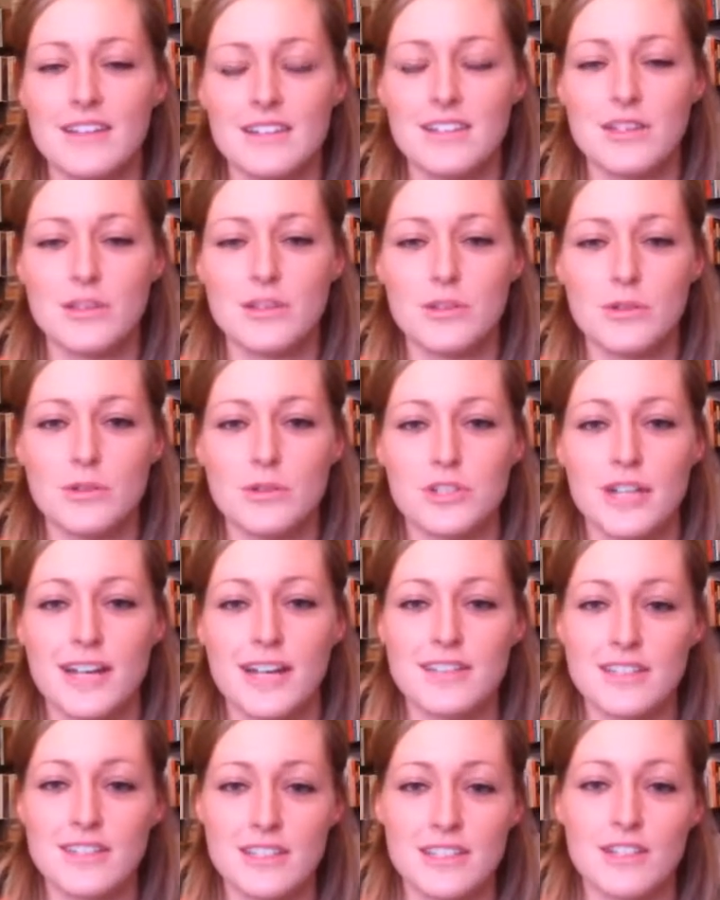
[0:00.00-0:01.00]
to
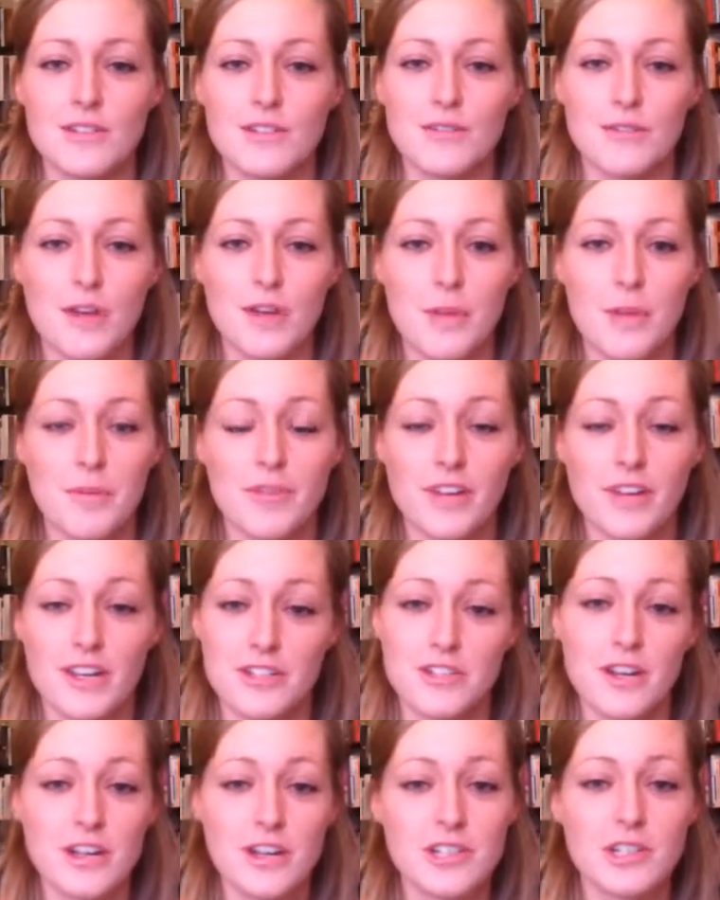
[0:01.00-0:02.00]
transition from a very
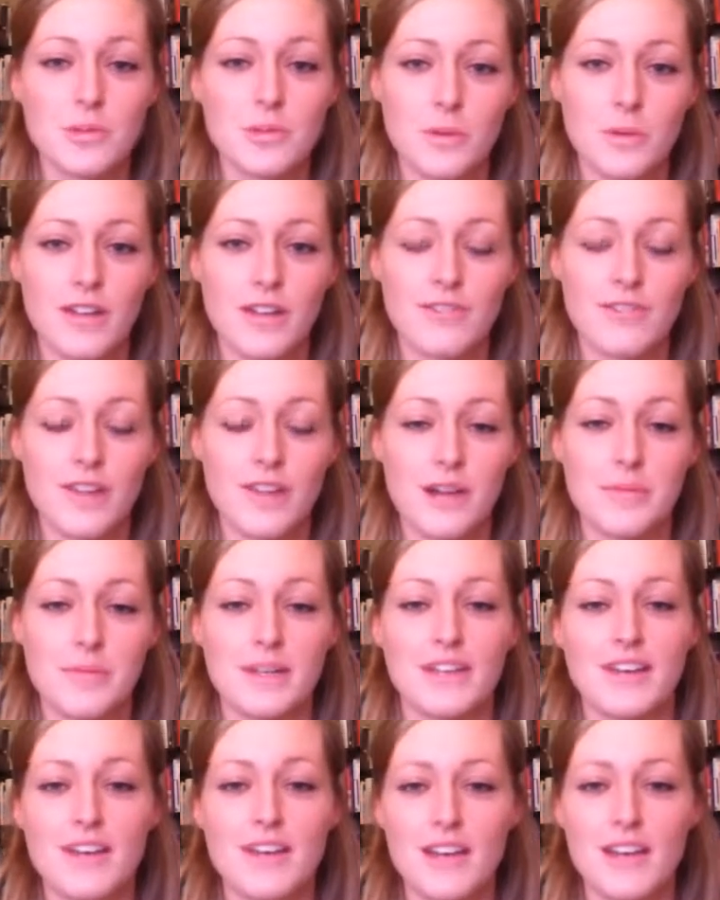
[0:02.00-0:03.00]
structured work
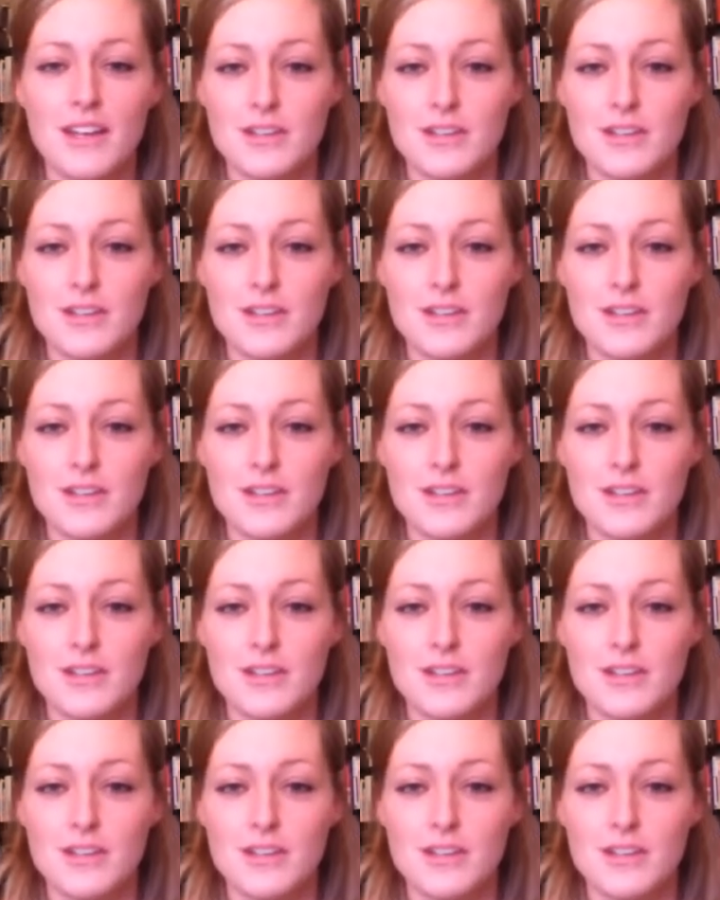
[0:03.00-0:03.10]
environment